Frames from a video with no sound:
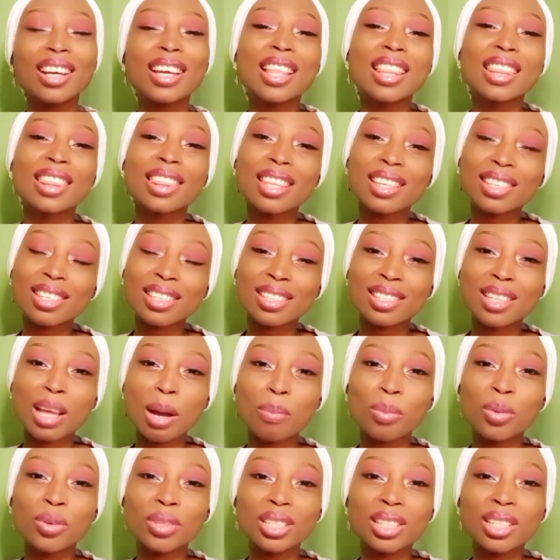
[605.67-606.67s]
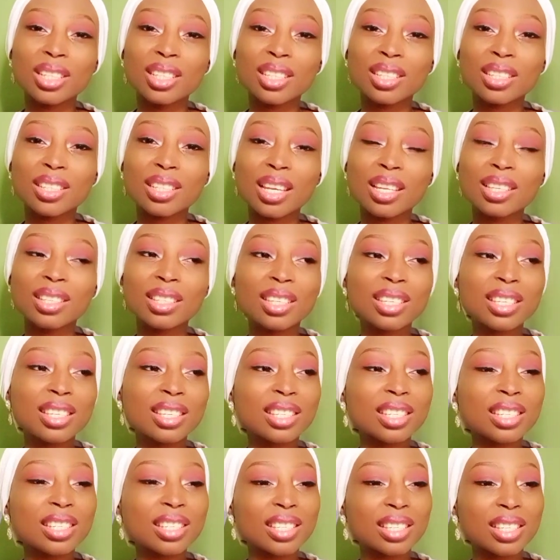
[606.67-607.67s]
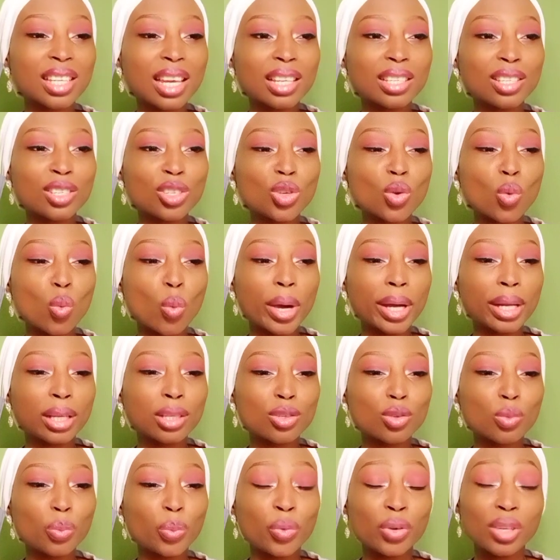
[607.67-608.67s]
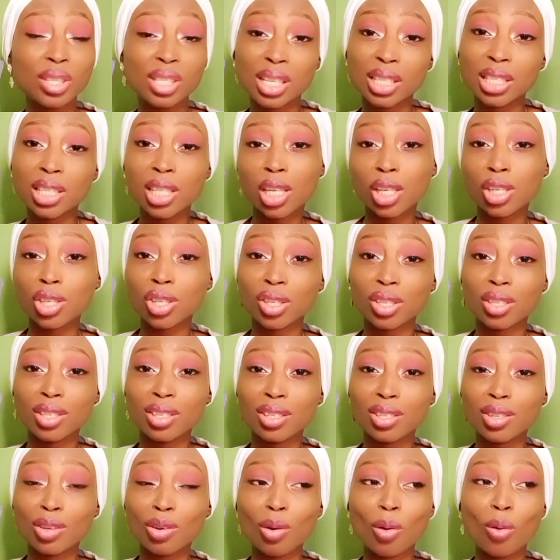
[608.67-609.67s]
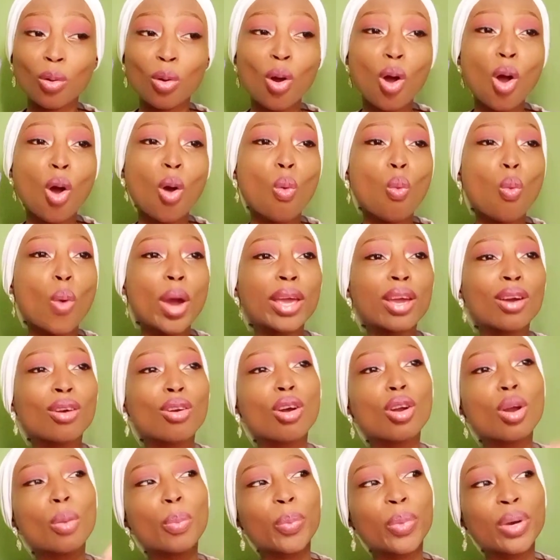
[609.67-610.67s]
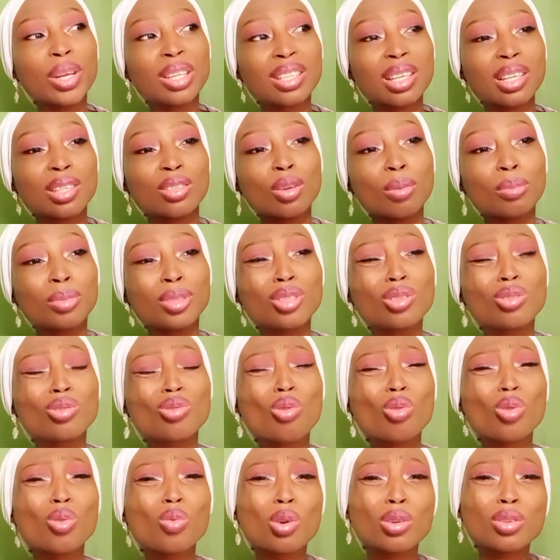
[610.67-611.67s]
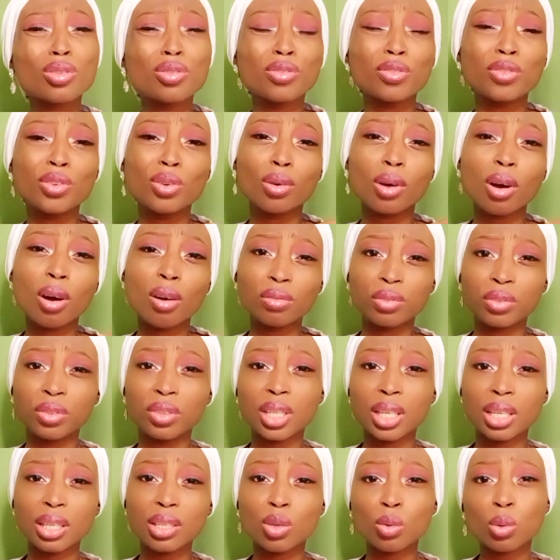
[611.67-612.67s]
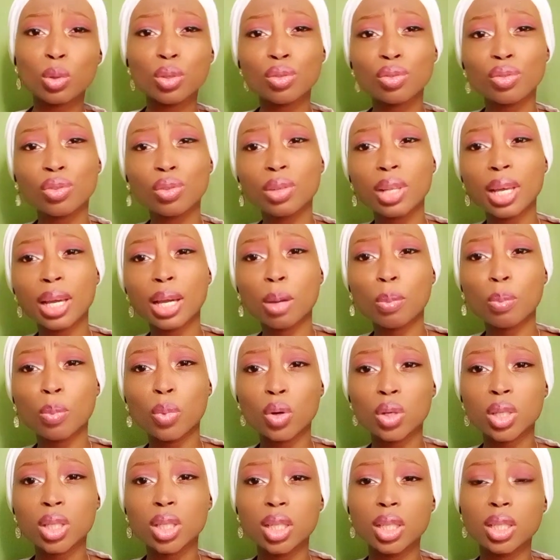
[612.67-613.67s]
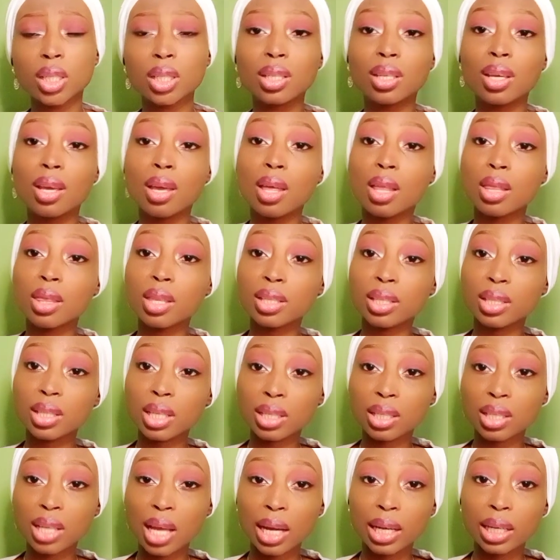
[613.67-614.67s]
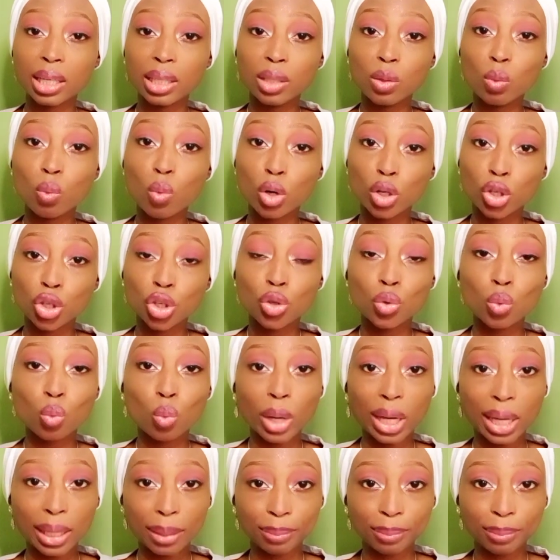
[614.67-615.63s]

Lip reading: This is that boss lady scent. This is the scent you wear to presentations, you know, where you're gonna present something. You know, you want to feel confident, you want to feel like a boss lady. This is exactly what you wear.